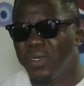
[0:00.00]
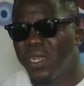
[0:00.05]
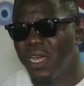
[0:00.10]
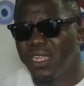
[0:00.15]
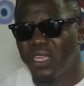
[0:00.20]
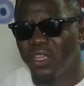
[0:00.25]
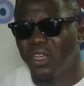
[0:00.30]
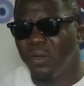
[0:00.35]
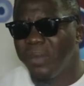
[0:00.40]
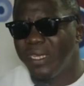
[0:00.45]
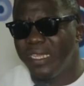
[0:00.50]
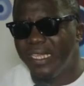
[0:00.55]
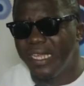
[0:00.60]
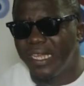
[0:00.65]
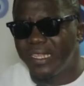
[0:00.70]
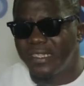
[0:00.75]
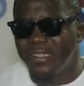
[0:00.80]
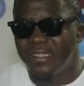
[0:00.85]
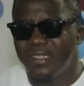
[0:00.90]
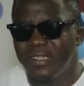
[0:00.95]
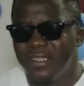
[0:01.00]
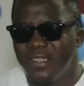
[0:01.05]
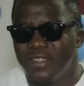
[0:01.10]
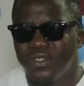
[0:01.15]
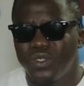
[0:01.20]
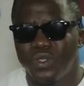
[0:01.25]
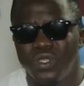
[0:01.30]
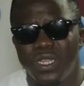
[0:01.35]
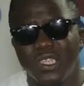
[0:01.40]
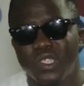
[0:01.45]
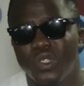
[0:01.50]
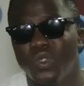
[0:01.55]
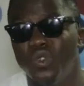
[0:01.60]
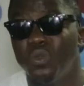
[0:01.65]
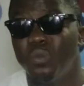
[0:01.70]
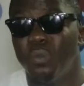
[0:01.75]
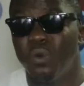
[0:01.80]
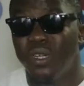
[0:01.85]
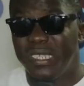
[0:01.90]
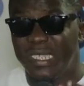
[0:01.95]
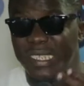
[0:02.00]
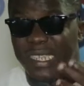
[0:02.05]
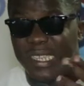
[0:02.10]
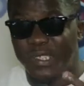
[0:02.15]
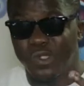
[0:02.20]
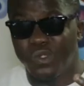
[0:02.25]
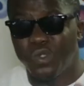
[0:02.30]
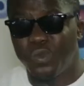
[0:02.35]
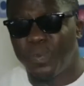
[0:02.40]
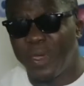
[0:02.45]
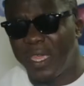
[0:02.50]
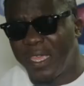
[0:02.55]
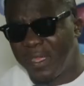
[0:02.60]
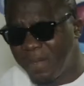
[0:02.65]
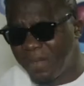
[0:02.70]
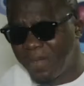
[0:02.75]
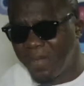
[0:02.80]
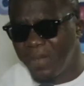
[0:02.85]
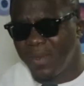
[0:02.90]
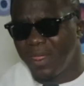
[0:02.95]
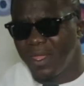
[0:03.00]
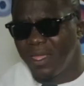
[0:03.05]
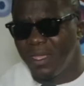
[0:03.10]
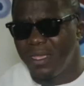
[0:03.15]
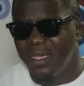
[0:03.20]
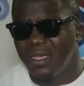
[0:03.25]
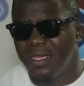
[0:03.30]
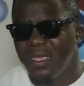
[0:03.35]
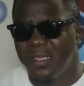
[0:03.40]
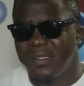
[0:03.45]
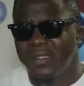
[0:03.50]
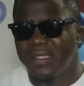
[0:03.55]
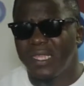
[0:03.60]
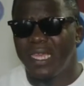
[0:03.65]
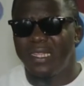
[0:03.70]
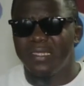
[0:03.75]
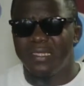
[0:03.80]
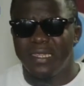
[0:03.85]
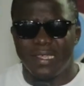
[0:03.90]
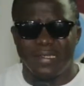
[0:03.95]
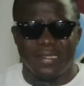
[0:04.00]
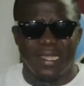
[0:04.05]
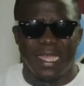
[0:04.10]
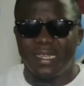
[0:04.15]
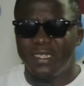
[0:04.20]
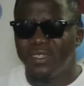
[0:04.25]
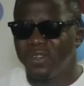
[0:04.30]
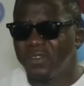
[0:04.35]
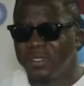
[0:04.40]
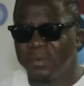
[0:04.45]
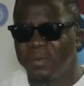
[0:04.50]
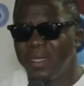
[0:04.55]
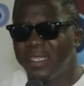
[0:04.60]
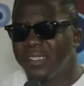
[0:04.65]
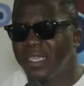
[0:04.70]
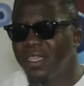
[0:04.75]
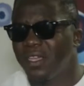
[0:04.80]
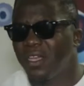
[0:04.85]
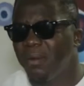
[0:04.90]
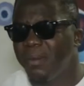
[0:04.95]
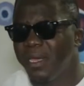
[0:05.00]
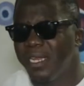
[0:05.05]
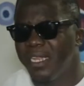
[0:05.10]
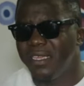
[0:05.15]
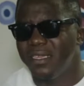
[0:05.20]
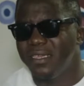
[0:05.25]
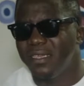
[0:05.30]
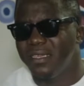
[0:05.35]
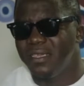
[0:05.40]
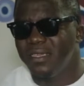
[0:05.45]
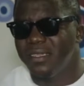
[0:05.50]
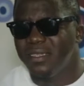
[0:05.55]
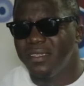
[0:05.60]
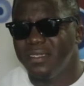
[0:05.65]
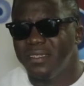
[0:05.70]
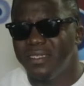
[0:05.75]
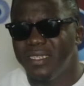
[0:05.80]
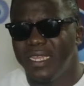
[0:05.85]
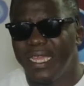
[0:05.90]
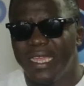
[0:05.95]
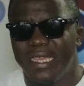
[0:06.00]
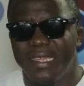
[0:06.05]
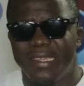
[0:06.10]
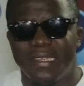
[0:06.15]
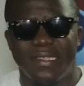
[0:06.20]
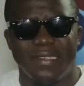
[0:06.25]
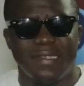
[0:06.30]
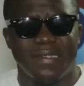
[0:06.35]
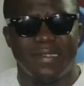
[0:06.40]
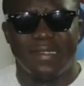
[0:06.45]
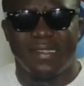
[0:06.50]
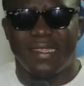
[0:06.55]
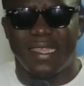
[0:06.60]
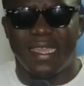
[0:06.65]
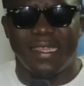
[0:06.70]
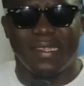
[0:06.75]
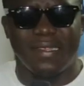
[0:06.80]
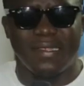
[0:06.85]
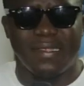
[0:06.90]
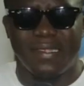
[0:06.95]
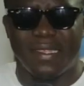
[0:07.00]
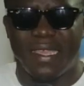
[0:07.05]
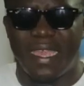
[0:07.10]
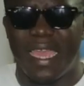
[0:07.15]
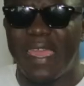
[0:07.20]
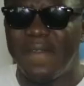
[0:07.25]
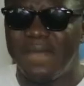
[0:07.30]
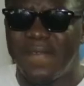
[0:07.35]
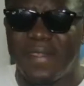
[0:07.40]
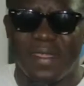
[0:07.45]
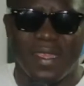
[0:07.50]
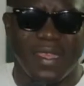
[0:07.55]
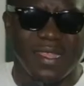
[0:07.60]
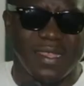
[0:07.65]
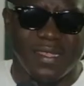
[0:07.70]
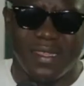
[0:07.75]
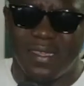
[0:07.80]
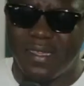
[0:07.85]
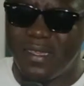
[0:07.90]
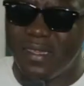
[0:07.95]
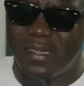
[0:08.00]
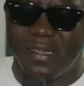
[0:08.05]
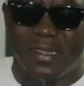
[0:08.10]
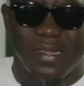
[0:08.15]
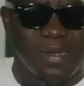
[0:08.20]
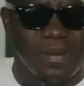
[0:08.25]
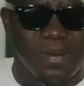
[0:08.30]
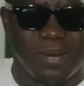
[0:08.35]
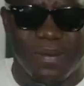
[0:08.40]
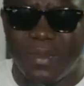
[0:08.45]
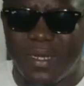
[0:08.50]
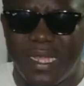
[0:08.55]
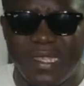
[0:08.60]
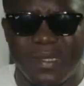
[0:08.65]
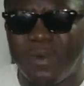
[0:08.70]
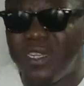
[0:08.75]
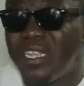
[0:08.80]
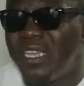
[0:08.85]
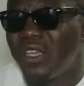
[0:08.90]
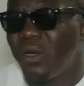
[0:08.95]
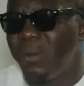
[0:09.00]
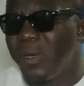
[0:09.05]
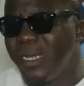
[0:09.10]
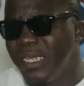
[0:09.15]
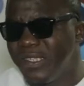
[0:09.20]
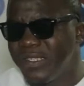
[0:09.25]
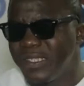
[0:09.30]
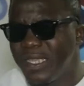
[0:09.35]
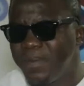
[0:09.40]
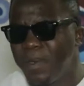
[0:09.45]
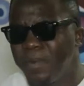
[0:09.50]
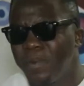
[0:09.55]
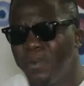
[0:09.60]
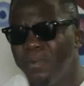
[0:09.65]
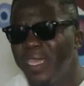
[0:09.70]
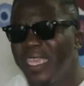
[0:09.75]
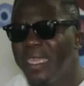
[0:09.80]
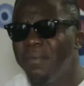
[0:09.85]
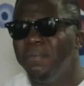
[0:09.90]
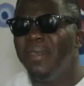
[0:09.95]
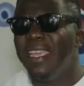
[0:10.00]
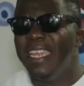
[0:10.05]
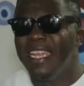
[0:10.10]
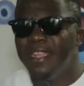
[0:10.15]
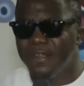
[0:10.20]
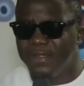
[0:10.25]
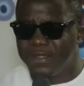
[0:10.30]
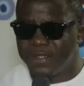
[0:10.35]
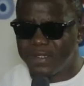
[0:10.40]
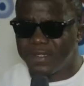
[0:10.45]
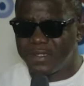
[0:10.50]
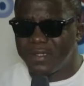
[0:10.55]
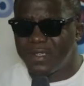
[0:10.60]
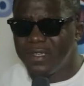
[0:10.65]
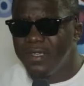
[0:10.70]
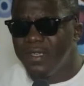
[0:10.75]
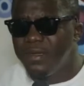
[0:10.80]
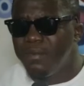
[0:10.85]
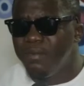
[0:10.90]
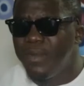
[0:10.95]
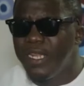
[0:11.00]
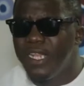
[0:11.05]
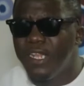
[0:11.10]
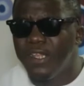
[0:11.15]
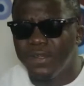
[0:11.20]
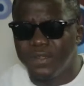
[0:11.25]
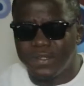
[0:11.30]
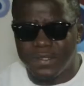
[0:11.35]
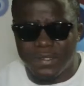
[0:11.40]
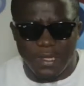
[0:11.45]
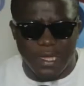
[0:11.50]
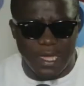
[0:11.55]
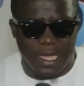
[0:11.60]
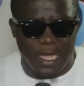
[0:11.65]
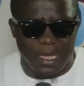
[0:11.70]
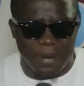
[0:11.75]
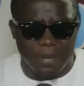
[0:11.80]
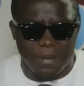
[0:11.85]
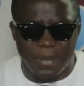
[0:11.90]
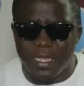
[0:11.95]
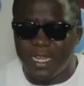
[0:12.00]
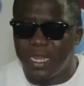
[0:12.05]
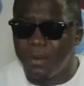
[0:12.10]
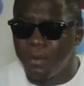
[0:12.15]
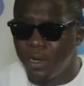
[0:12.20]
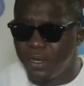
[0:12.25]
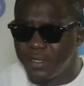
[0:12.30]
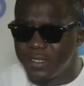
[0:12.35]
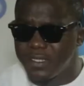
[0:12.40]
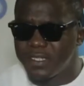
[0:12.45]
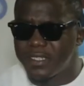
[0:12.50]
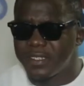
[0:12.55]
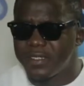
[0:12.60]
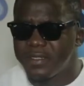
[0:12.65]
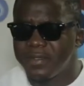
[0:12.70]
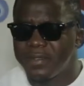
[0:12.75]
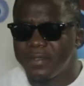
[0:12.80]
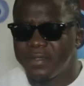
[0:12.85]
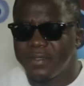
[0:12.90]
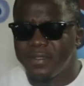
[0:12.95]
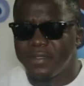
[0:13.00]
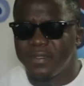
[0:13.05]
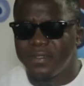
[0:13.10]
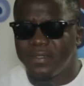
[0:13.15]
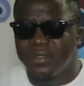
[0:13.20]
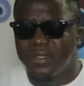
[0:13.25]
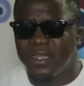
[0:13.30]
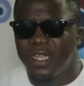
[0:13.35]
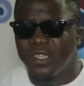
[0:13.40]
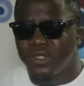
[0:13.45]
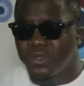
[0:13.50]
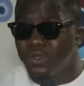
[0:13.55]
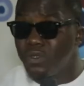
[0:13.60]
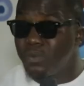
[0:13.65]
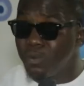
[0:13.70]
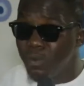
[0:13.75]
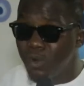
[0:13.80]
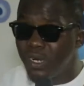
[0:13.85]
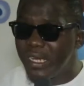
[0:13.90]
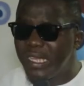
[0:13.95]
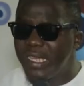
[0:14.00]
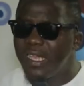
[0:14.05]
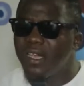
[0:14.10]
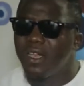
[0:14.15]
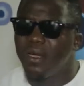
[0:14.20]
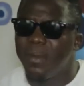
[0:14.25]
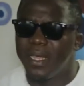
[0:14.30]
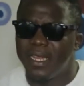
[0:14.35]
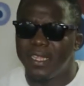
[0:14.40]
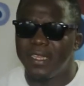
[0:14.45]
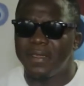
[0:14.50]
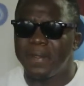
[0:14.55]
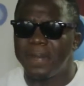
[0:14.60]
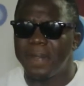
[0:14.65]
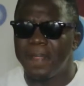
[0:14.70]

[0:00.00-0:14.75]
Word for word: without a comedian? So there's good money, there's good pay. You understand? There's endorsement in comedy. There's there's everything. There's money in comedy. You see people making millions, millions um, in a month. So there's good money in comedy.